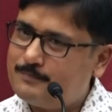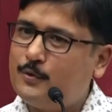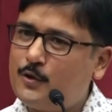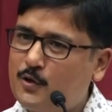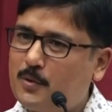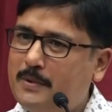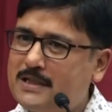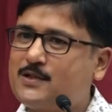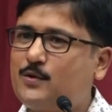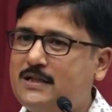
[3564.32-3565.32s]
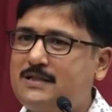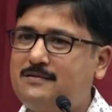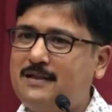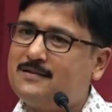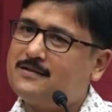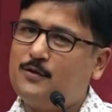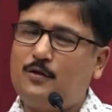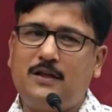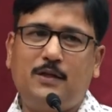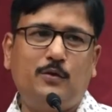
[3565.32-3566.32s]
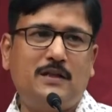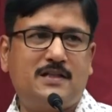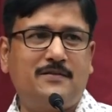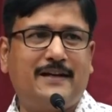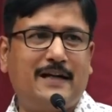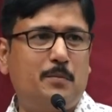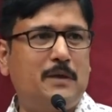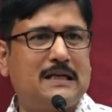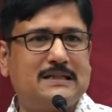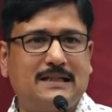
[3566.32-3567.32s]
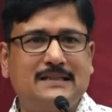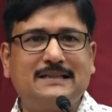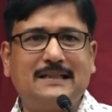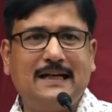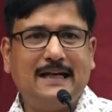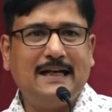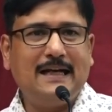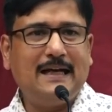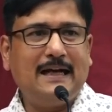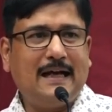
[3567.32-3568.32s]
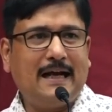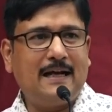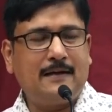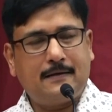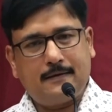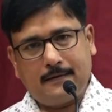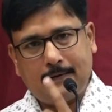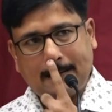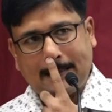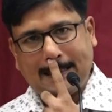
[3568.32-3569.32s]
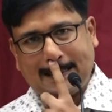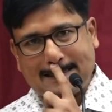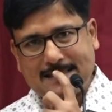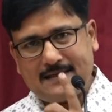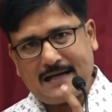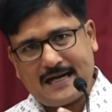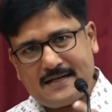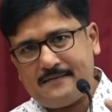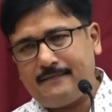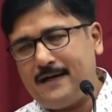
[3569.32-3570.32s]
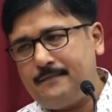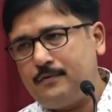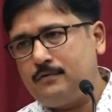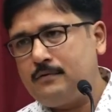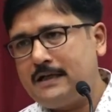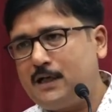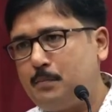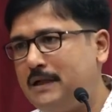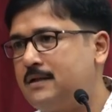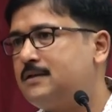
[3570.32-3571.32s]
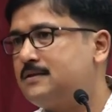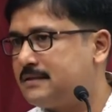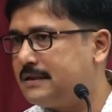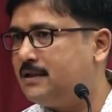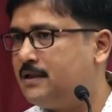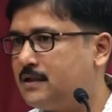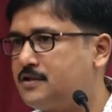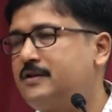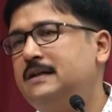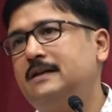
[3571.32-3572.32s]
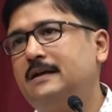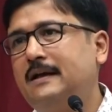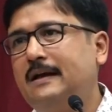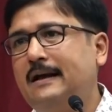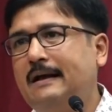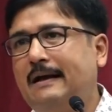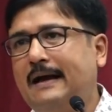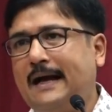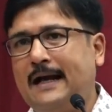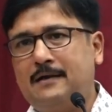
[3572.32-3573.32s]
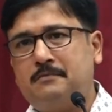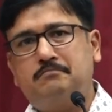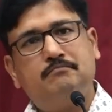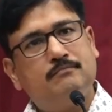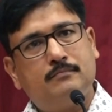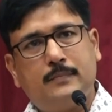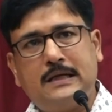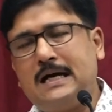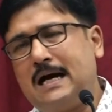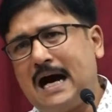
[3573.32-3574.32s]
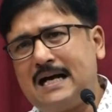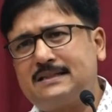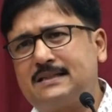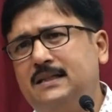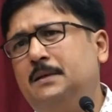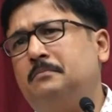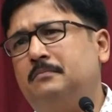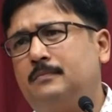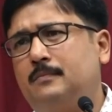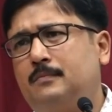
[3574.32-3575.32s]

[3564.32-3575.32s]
put your best to it, then surely you will achieve academic excellence. And uh, like I said, identify a few great mentors in the industry and ask them